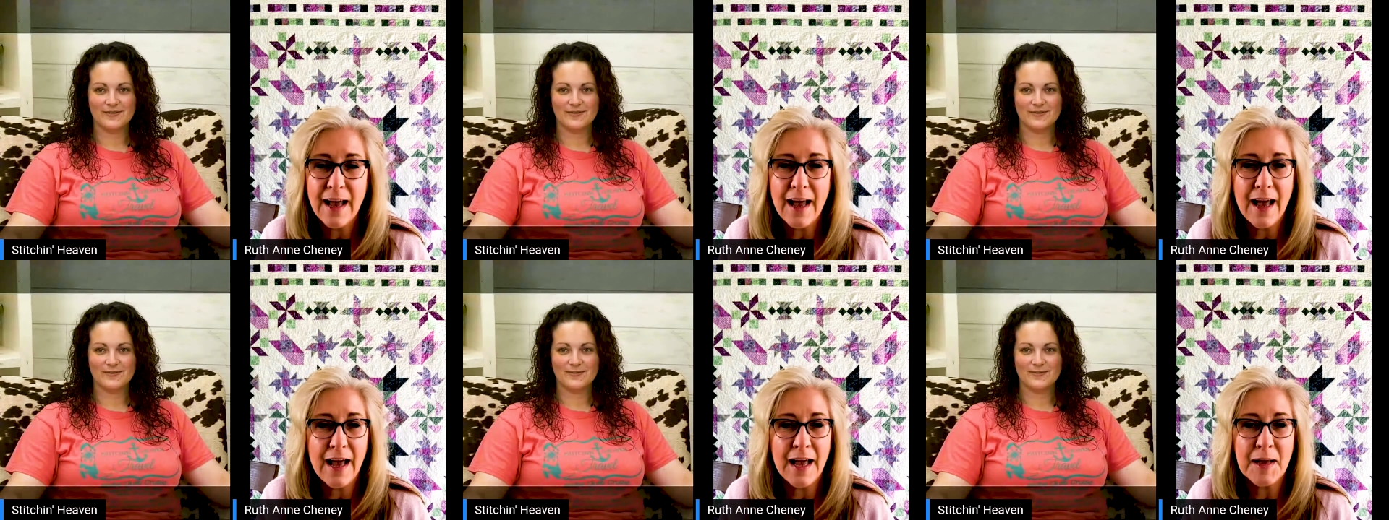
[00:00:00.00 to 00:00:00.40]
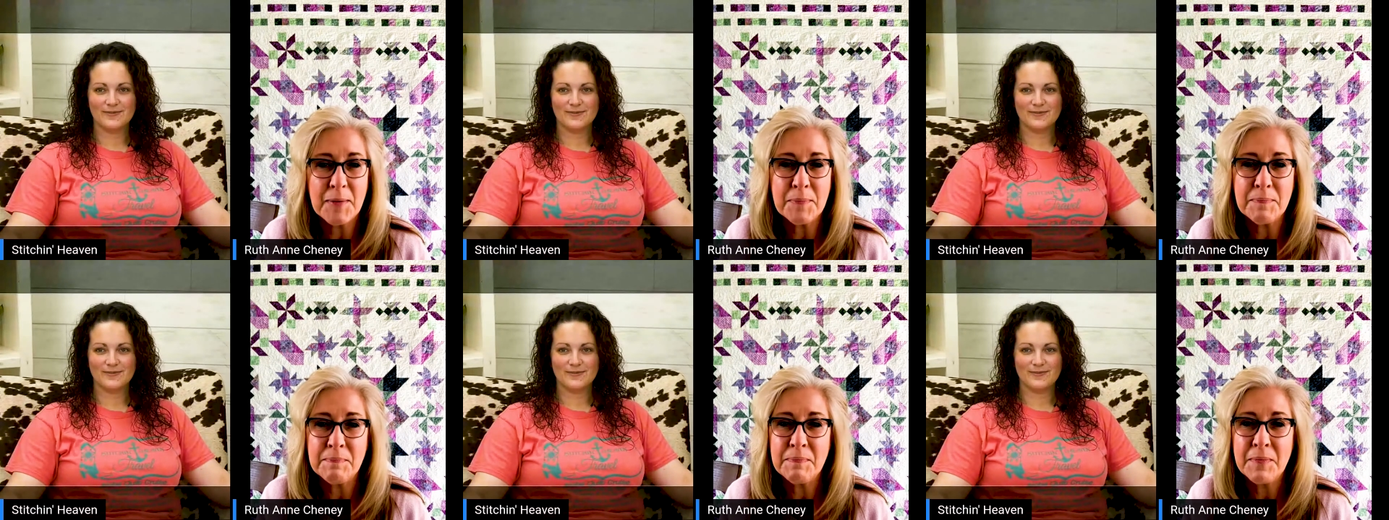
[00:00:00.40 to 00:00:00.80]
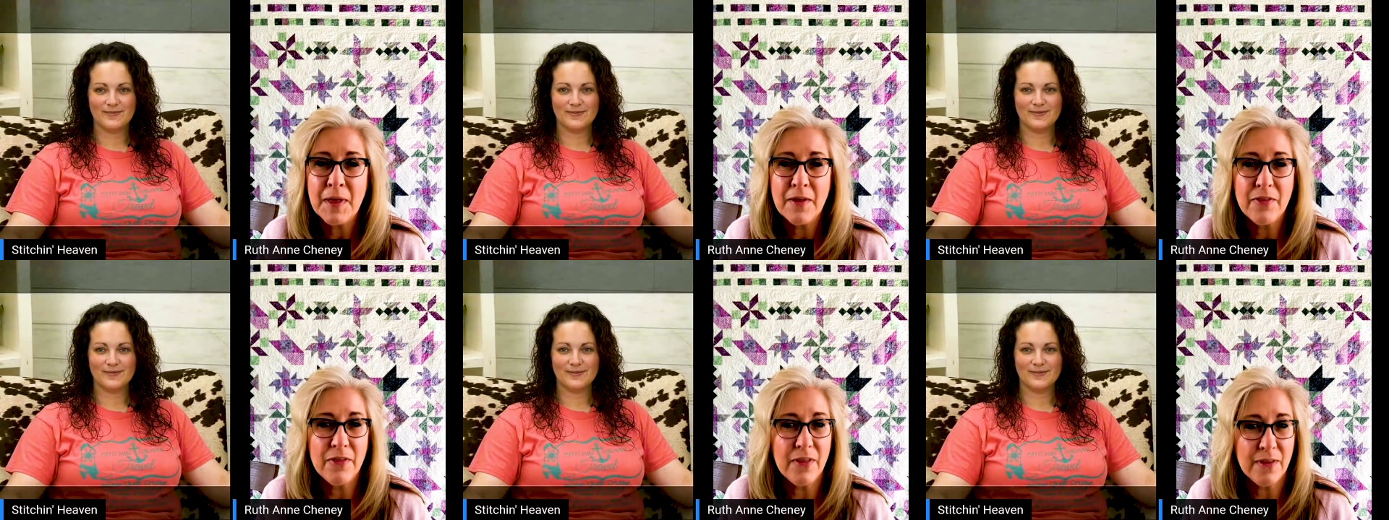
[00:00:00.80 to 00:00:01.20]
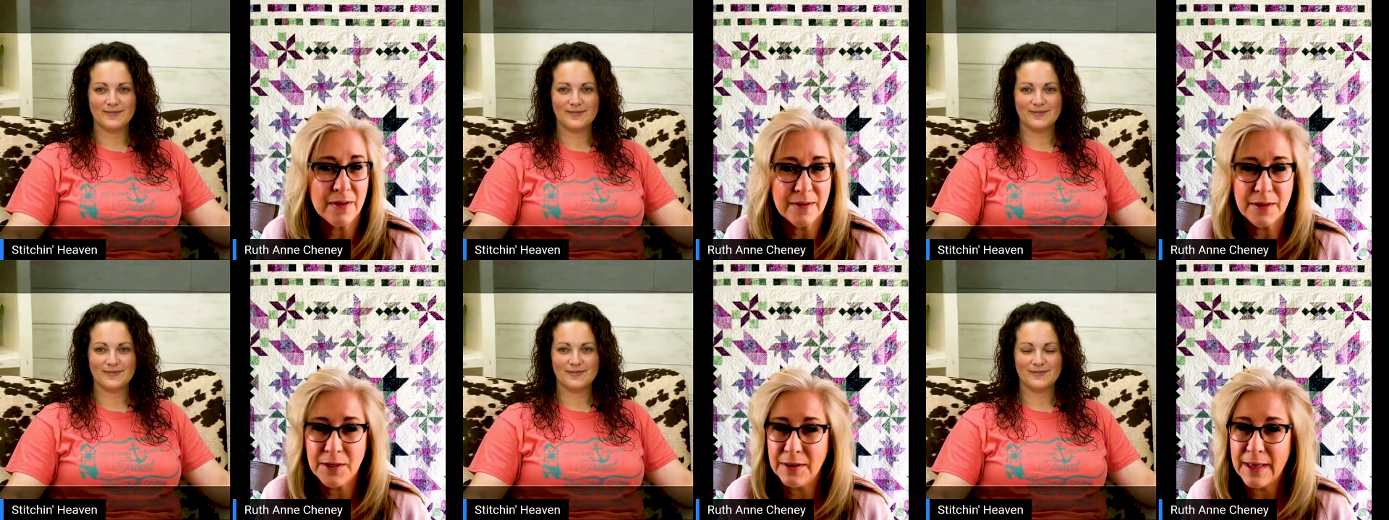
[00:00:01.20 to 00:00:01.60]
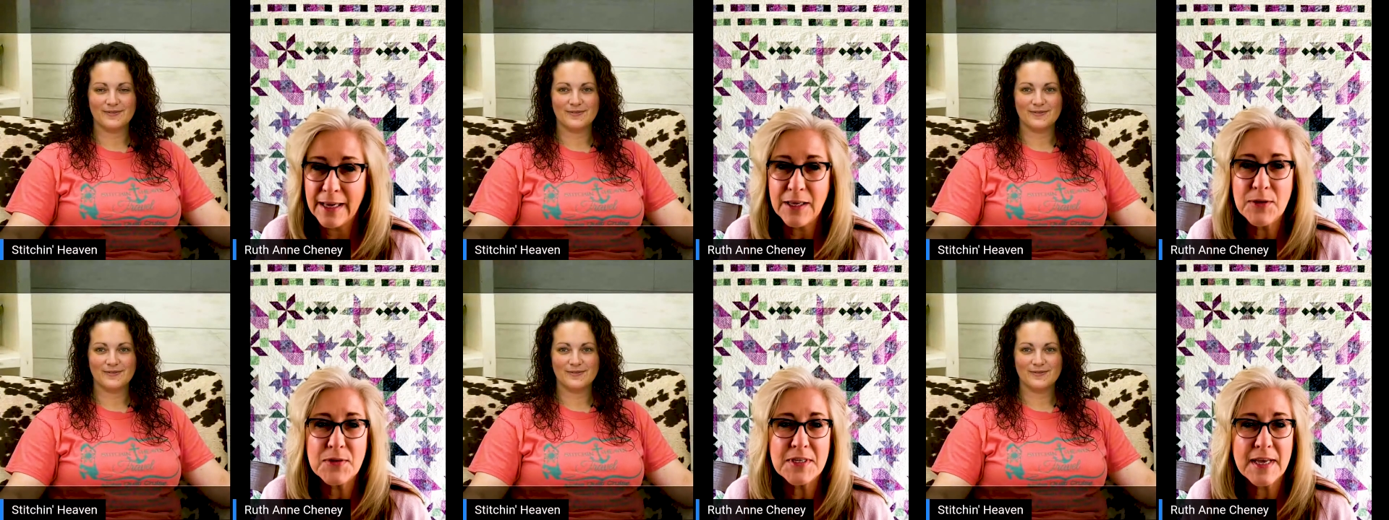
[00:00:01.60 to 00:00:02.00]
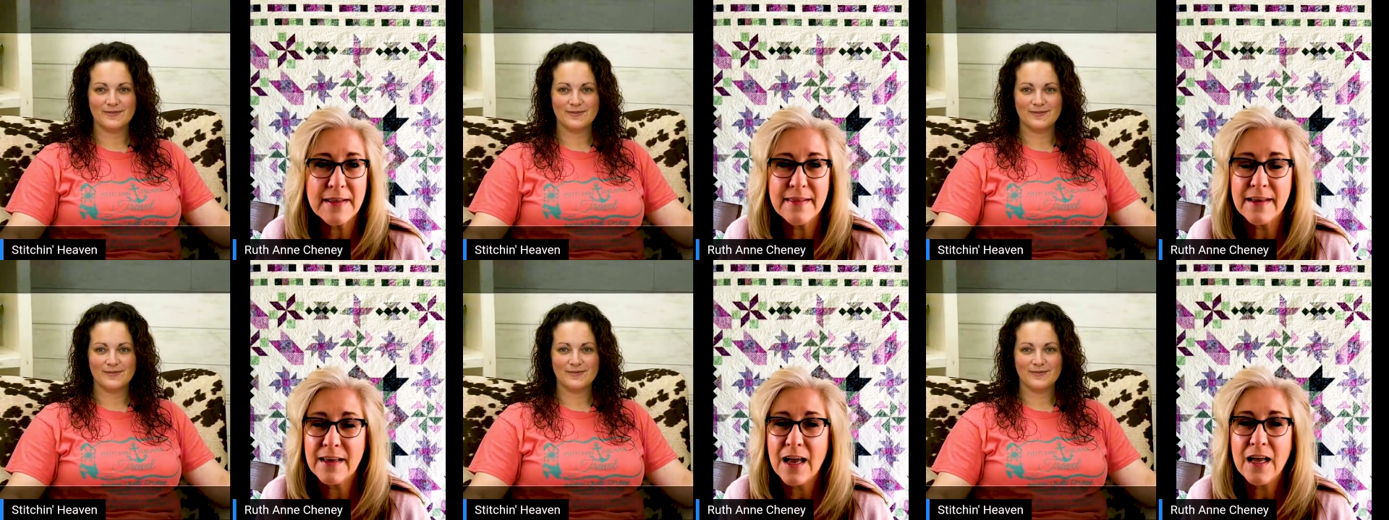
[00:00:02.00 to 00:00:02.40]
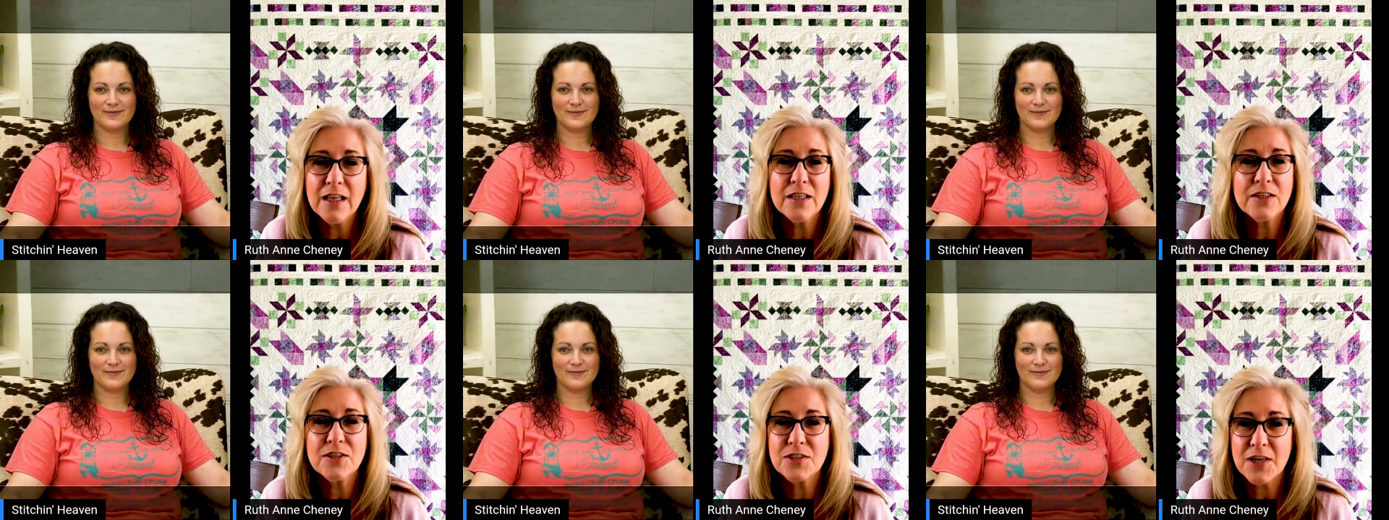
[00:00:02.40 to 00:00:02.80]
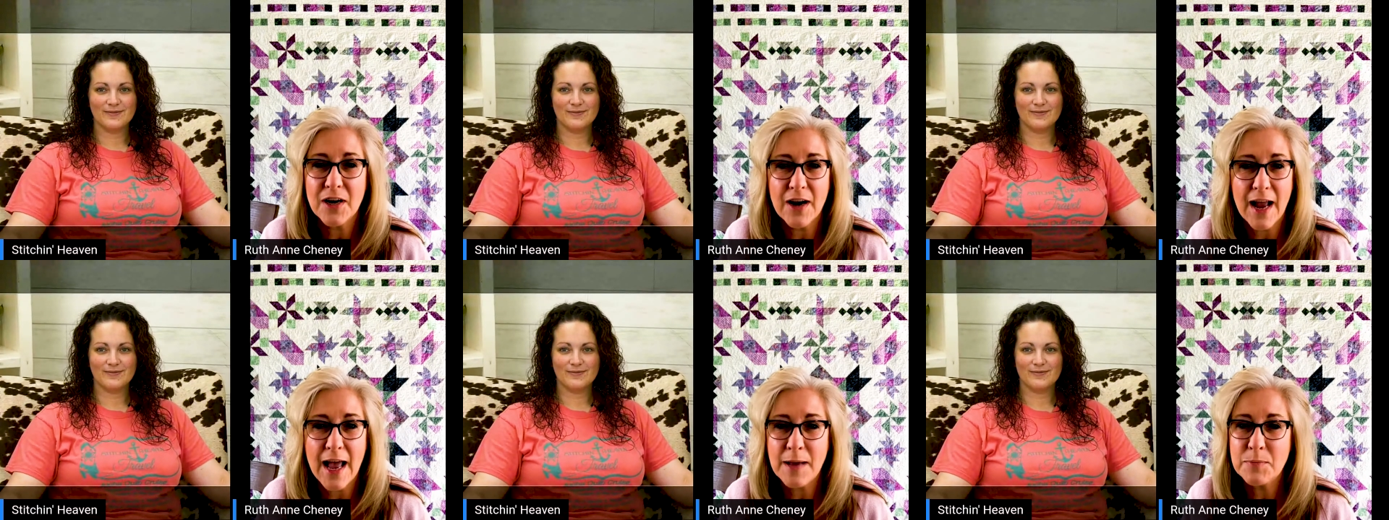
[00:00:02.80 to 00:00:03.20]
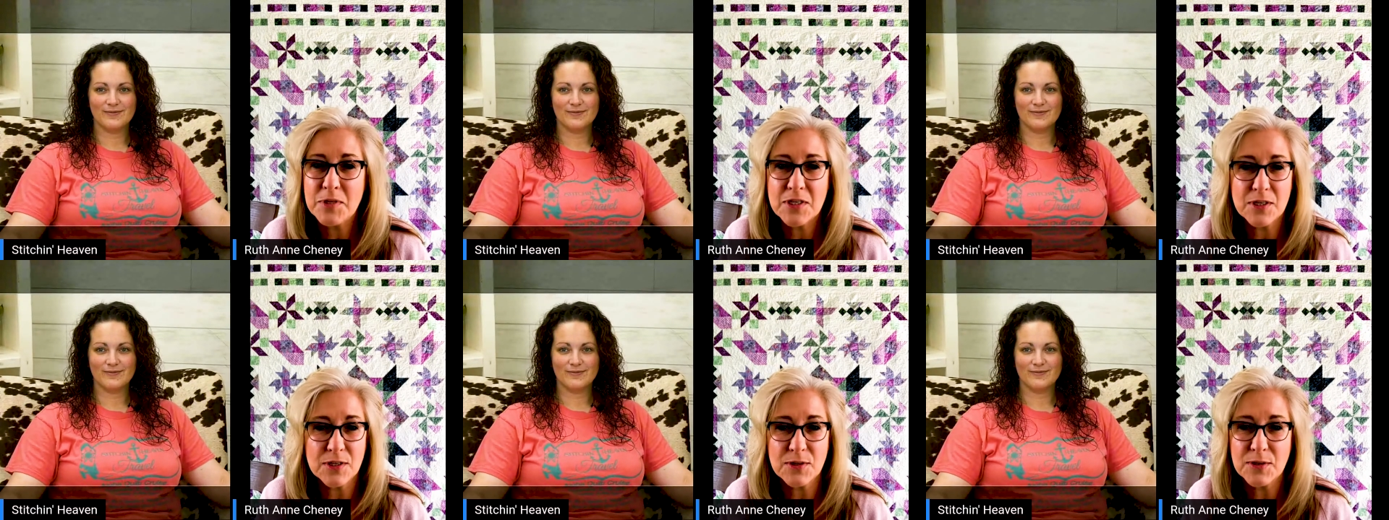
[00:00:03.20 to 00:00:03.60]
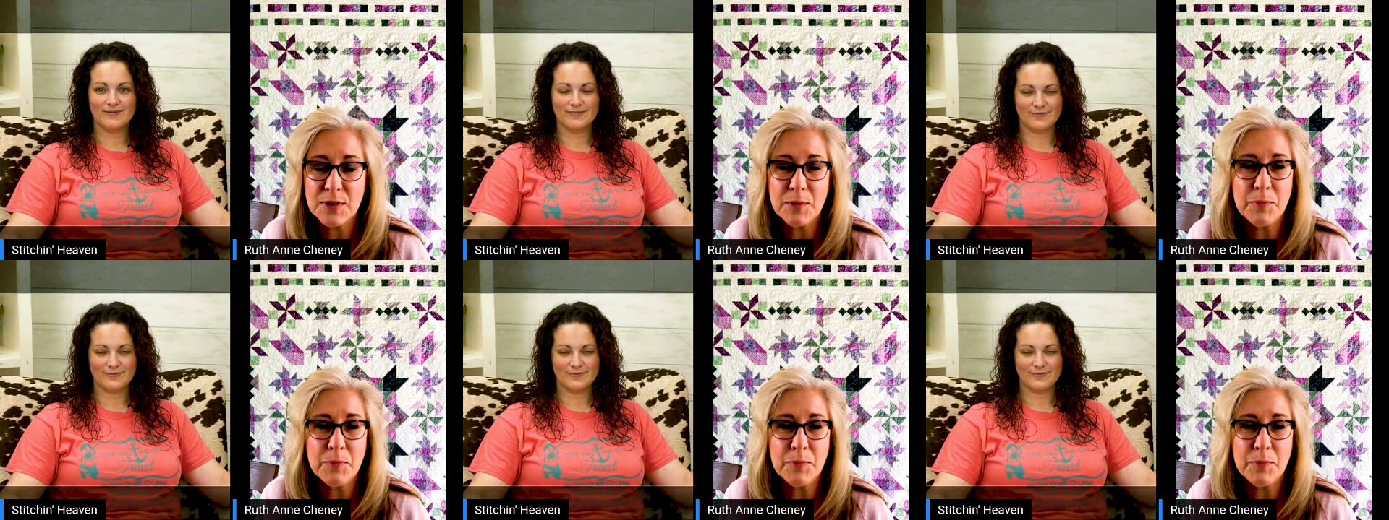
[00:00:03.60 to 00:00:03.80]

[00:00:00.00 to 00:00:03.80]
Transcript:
Speaker 1: Um, the, like you said, the colors are absolutely